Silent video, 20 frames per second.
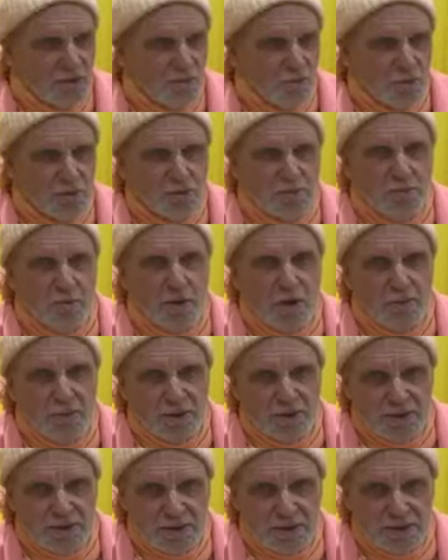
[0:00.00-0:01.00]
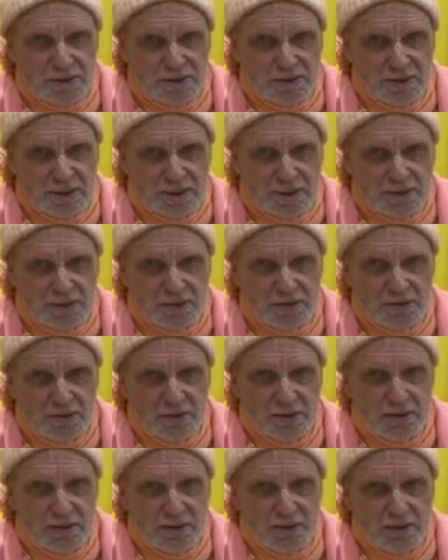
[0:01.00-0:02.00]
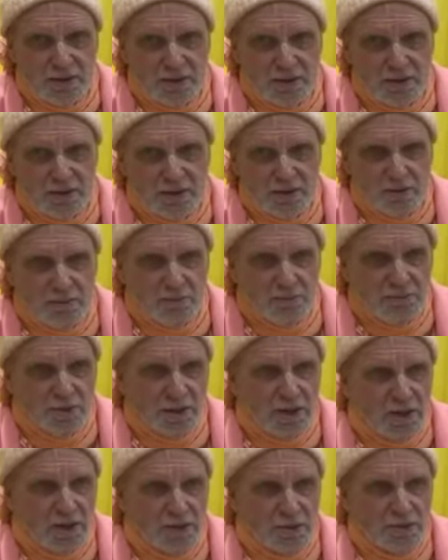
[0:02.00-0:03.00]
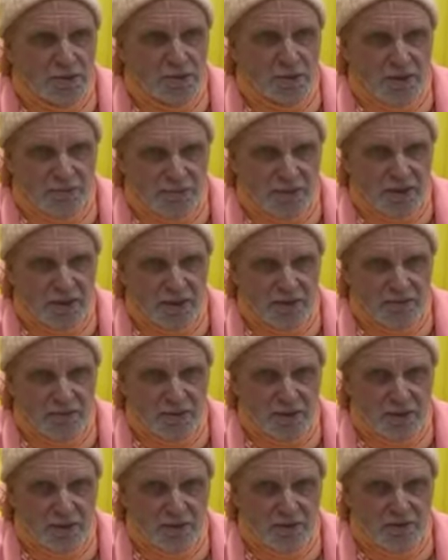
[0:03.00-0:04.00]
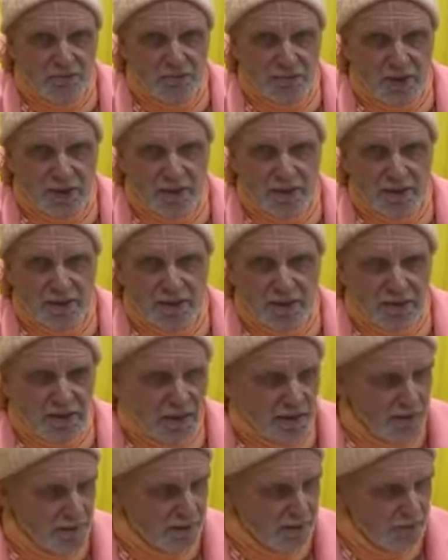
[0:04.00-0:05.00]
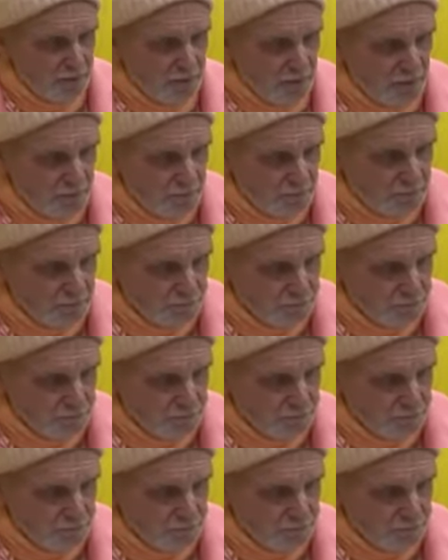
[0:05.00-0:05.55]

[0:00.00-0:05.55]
not what's prominent these days because of the covering of Maya in Kali Yuga.